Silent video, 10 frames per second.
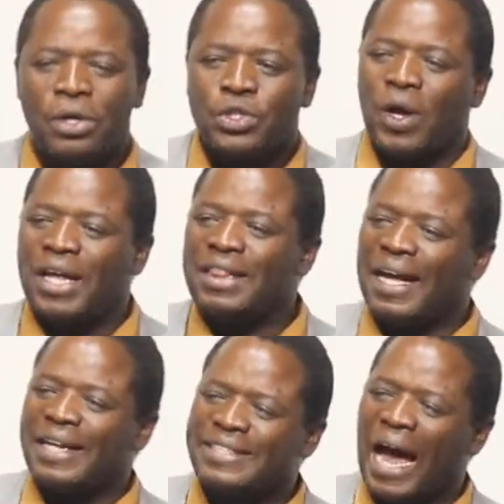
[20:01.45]
So in
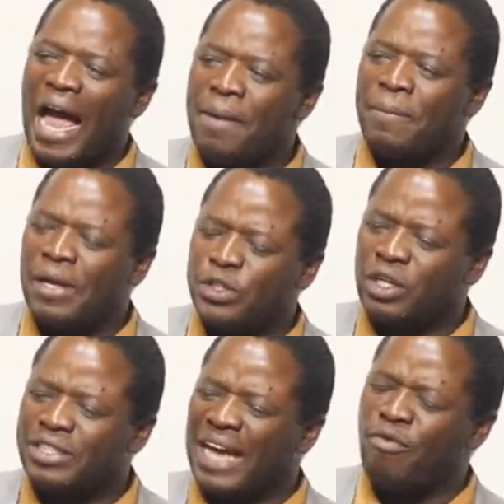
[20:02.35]
that time, it's
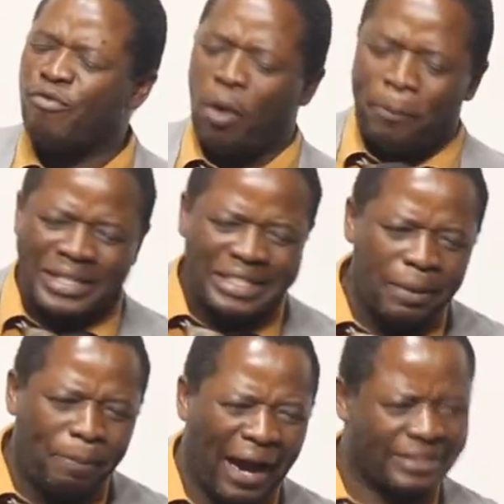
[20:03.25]
not time for pity
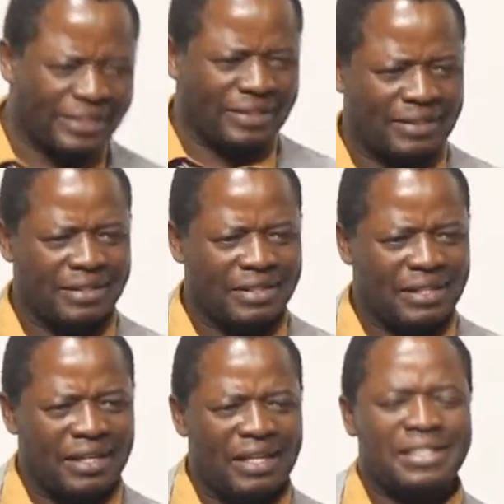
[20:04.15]
party.
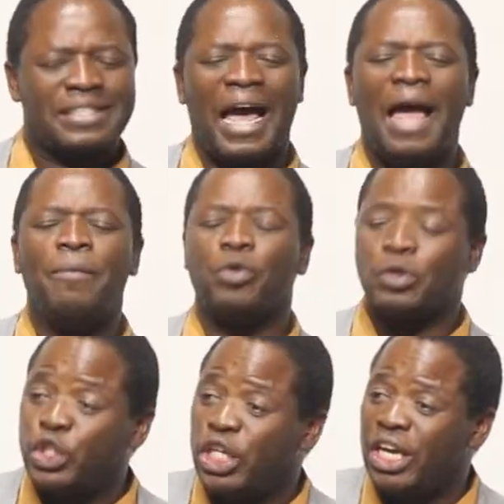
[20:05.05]
It's time to
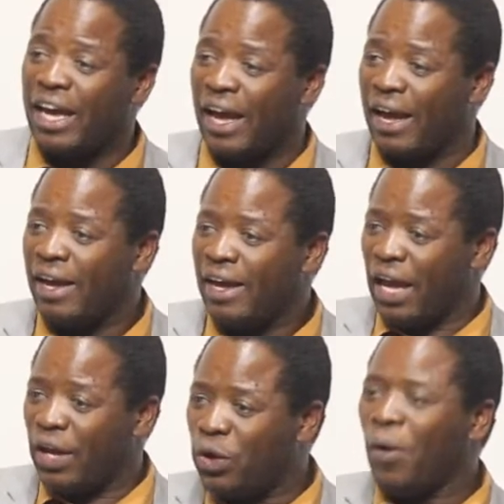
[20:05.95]
cheer
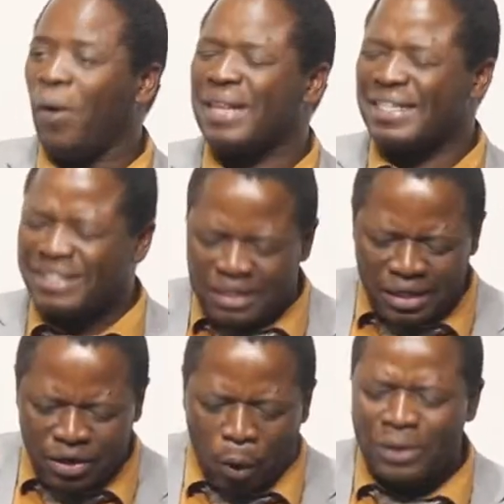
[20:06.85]
and know
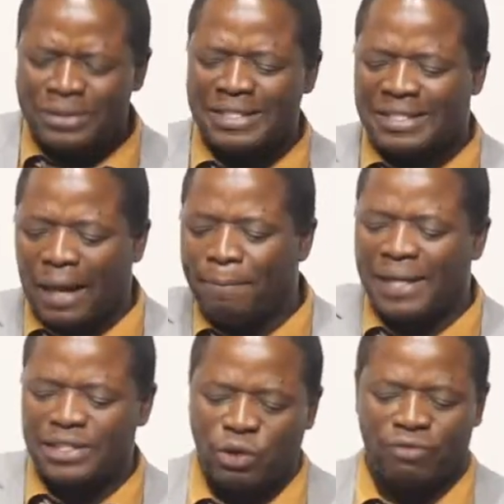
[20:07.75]
that God is the
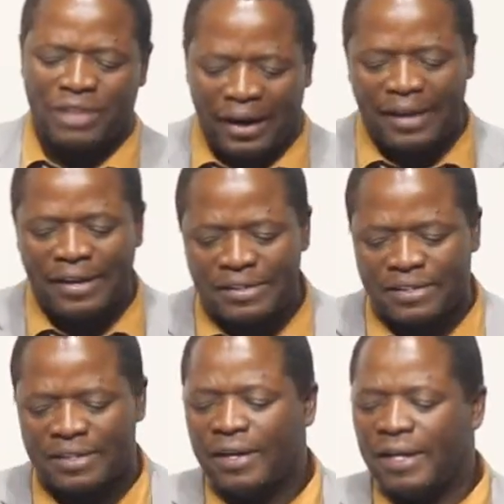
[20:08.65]
master of the
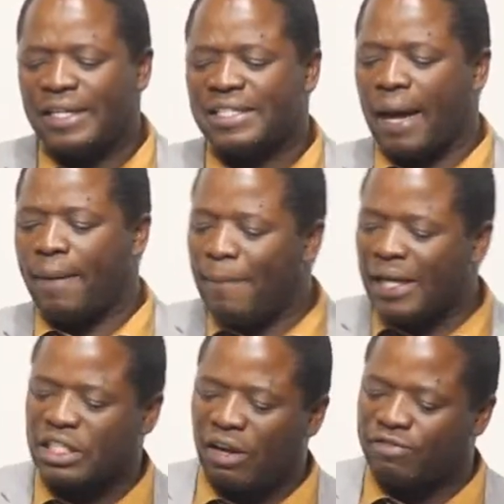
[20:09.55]
rains. He's the
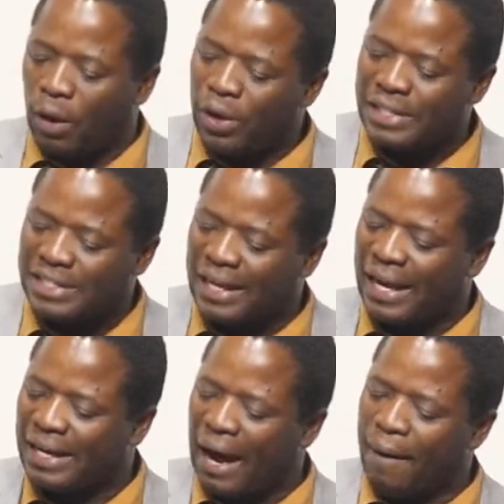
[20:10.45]
master of the winds. He
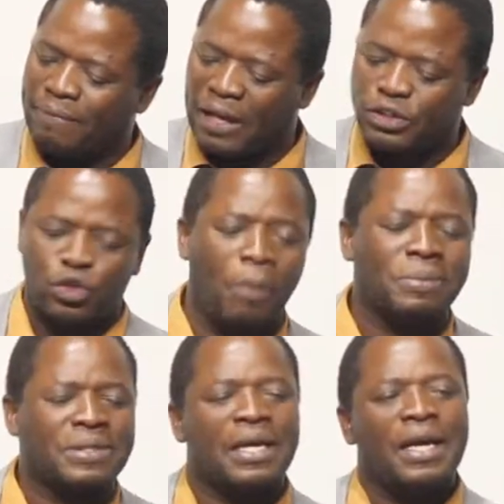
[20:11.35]
can calm the
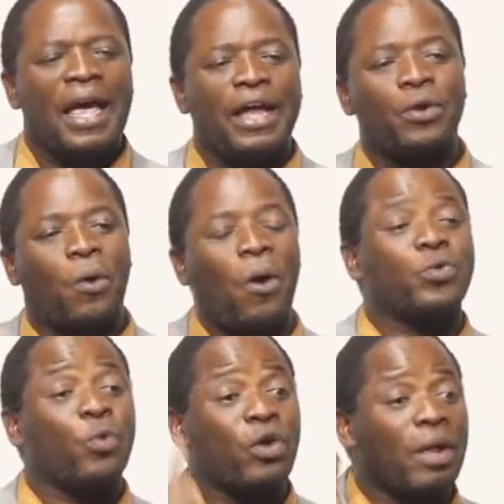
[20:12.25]
storms and
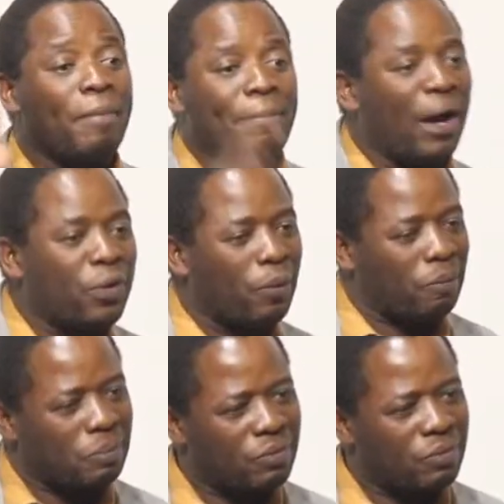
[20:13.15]
God will remember you.